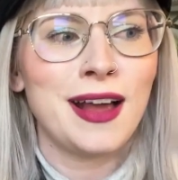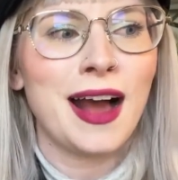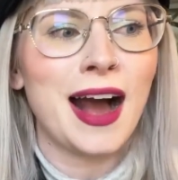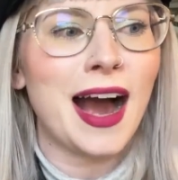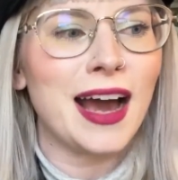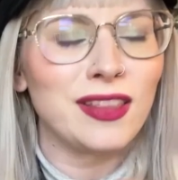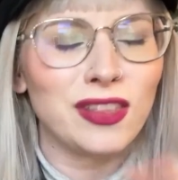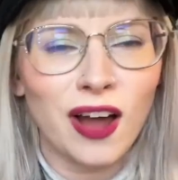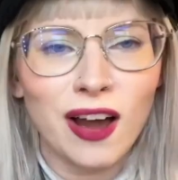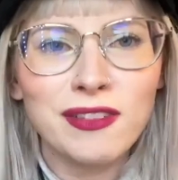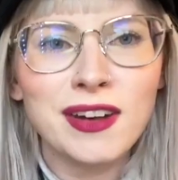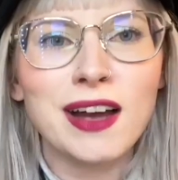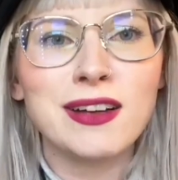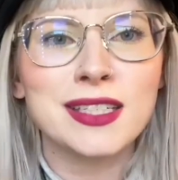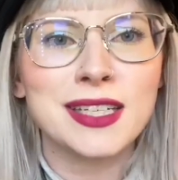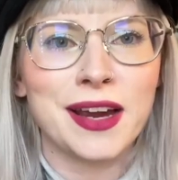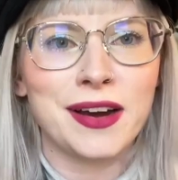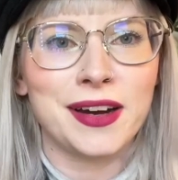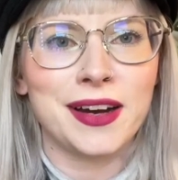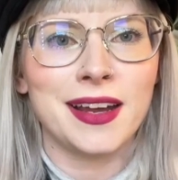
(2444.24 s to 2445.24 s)
I loved how
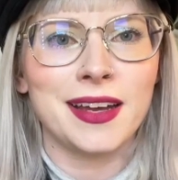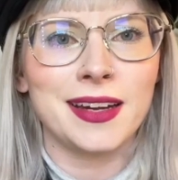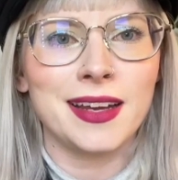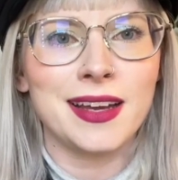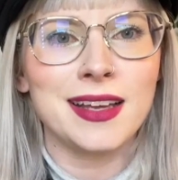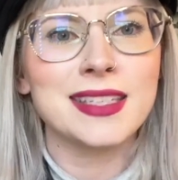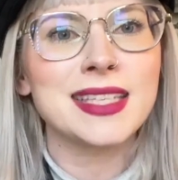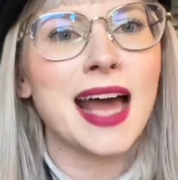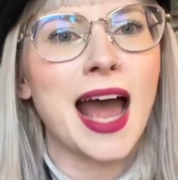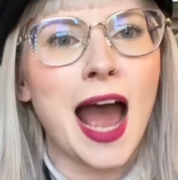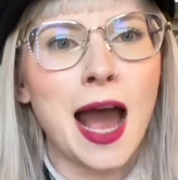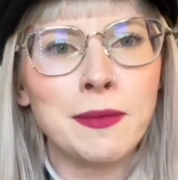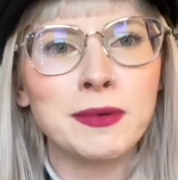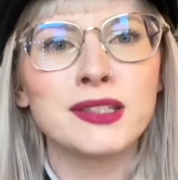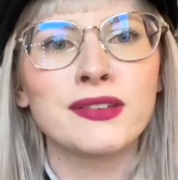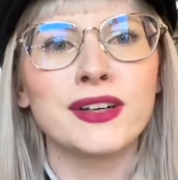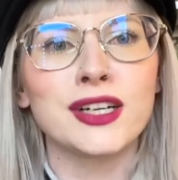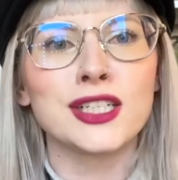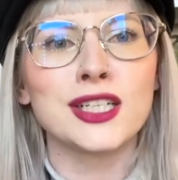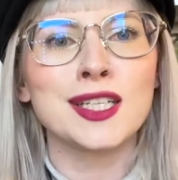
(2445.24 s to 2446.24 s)
scary it is.
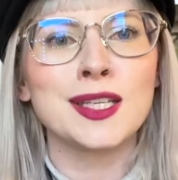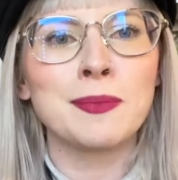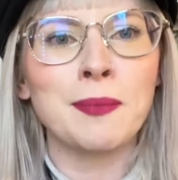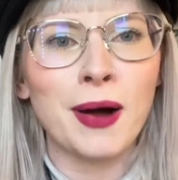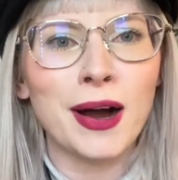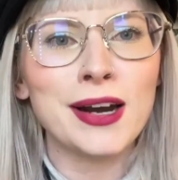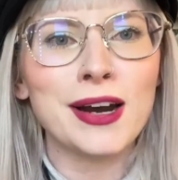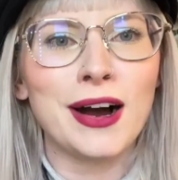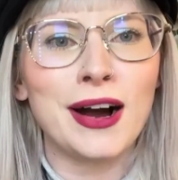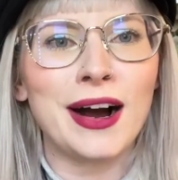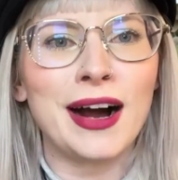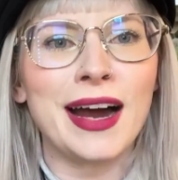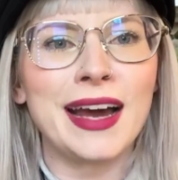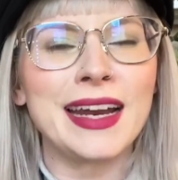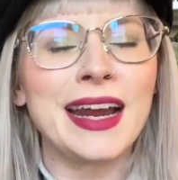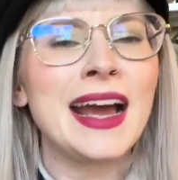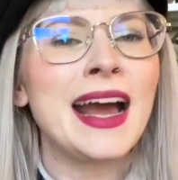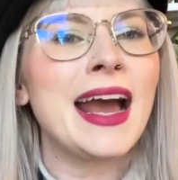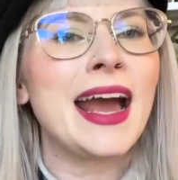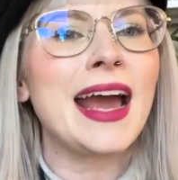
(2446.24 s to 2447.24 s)
Atmosphere is spot
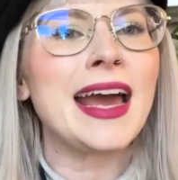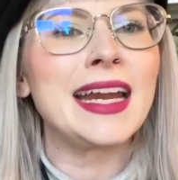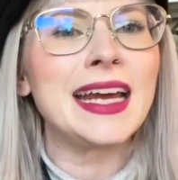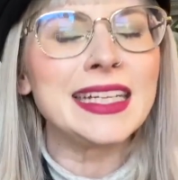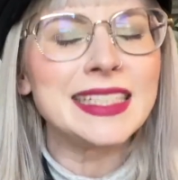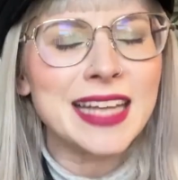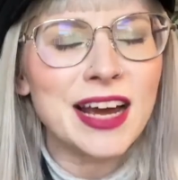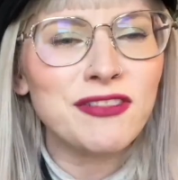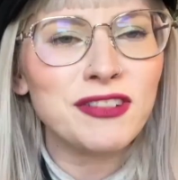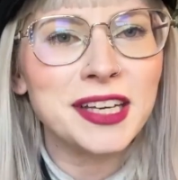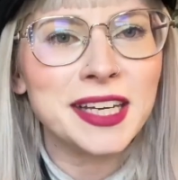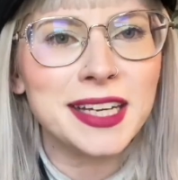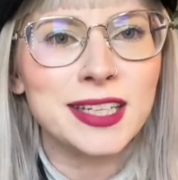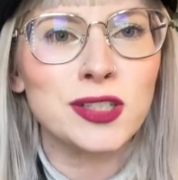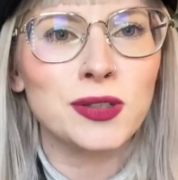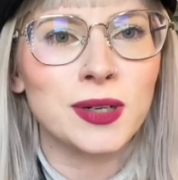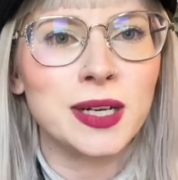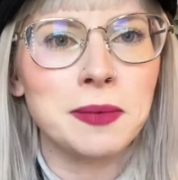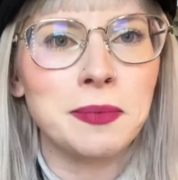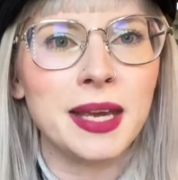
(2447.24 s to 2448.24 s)
on, and it definitely gets
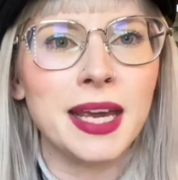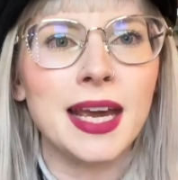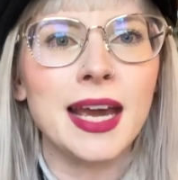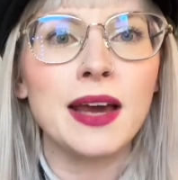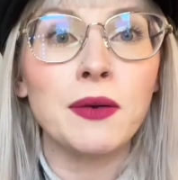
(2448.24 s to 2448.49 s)
creepy.